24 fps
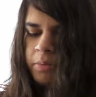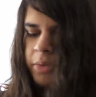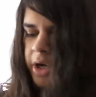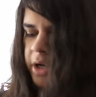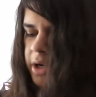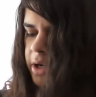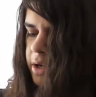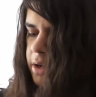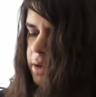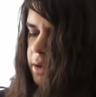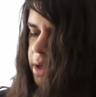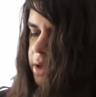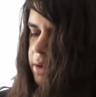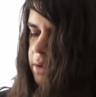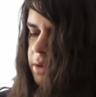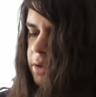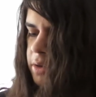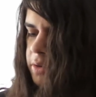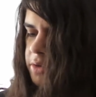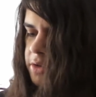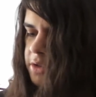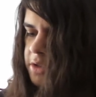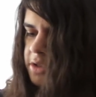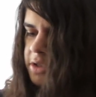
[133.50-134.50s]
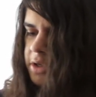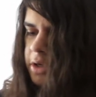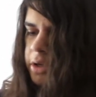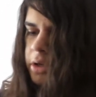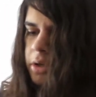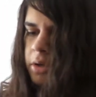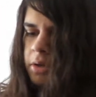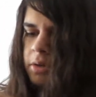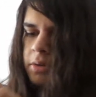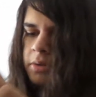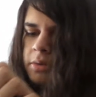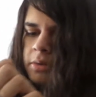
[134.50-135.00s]
by now, I don't know what to tell
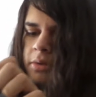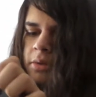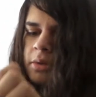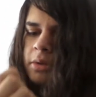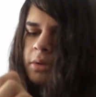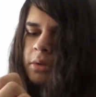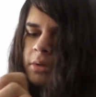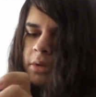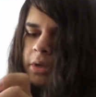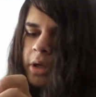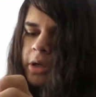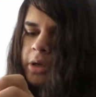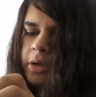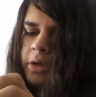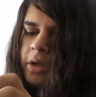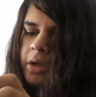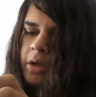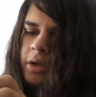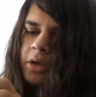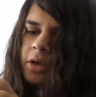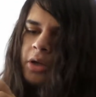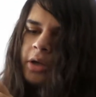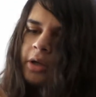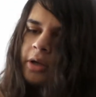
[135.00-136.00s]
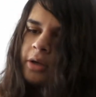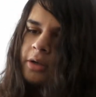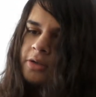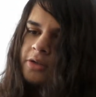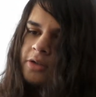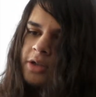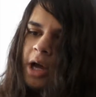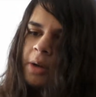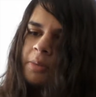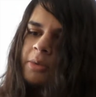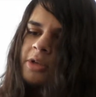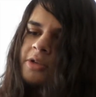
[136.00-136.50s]
you. Other than you need to
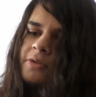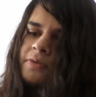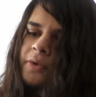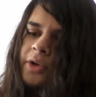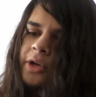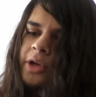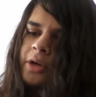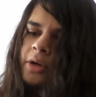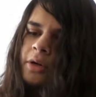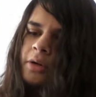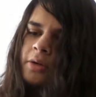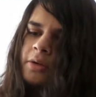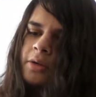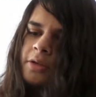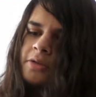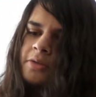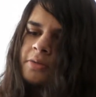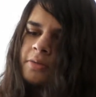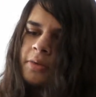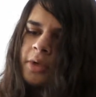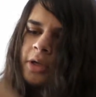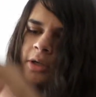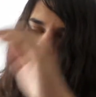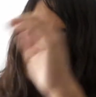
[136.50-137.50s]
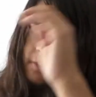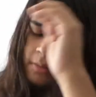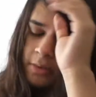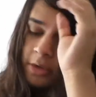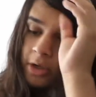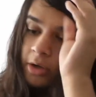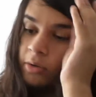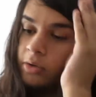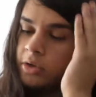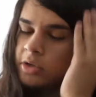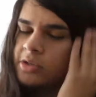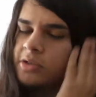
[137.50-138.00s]
stop this video and, and
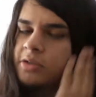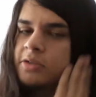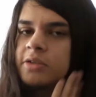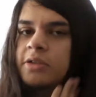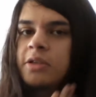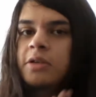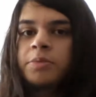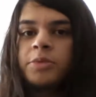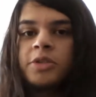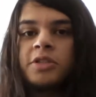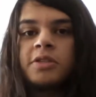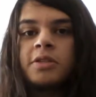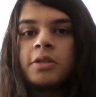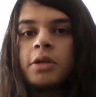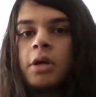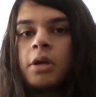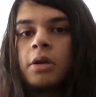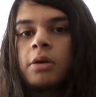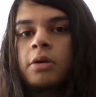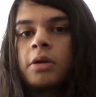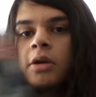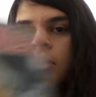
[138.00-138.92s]
go listen to them instead.